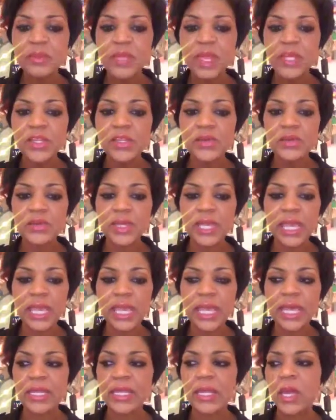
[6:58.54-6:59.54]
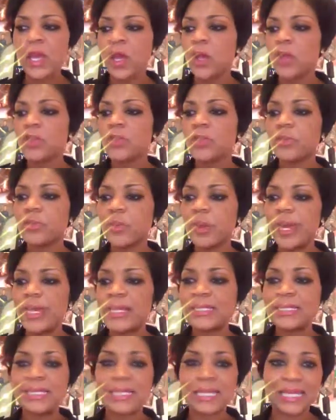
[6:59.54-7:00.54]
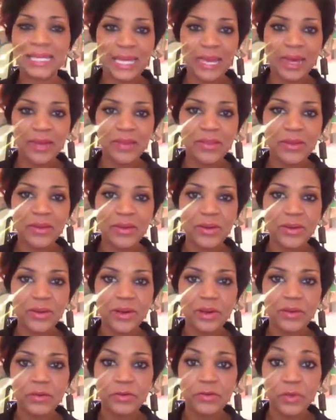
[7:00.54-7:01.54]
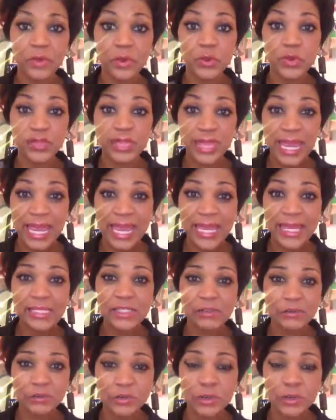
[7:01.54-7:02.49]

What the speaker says: and you can't thread together a few days of